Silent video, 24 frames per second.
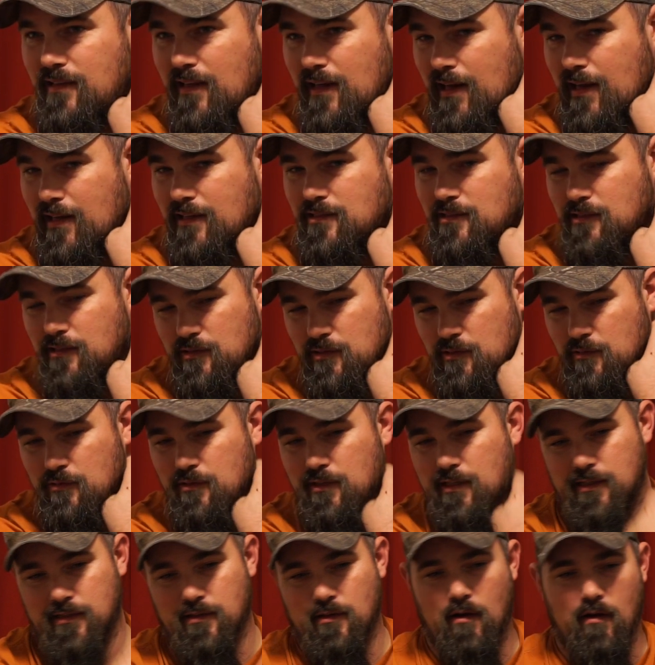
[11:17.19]
that I actually do
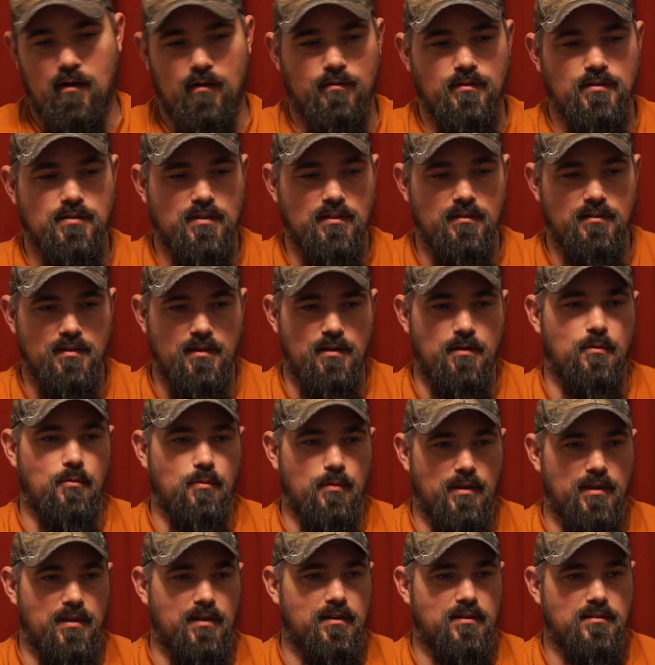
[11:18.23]
get to harvest a deer with it,